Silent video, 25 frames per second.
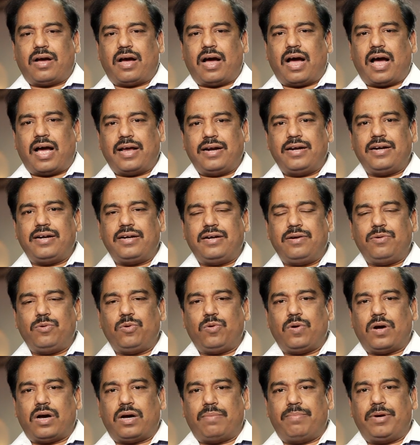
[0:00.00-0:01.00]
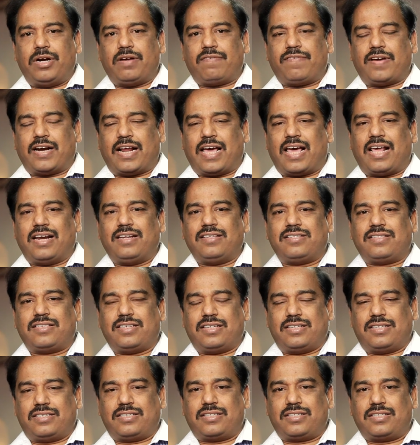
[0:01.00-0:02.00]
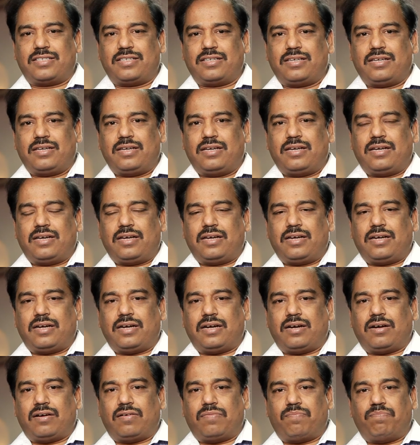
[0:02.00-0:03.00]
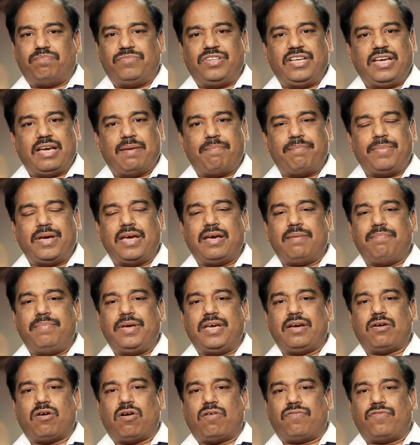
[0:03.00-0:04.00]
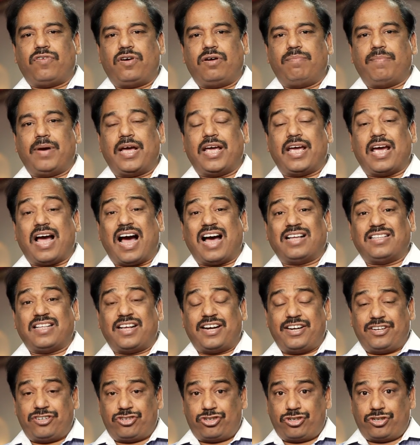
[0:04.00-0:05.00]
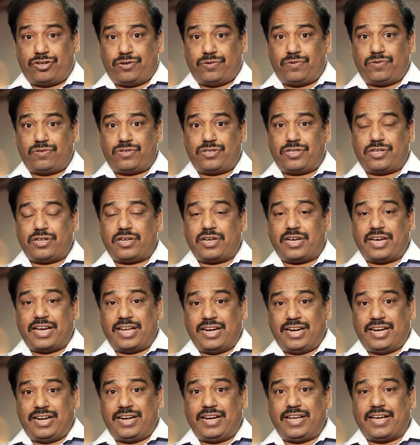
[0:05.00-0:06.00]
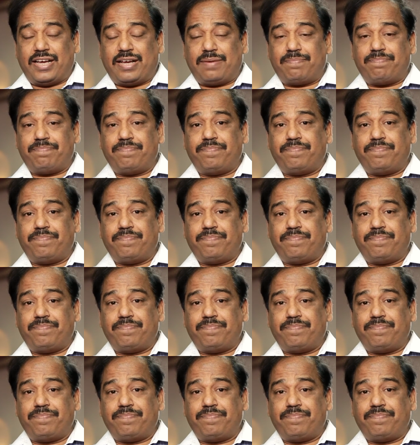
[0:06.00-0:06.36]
I did do a bit of analysis of the MBA being offered by other institutes in India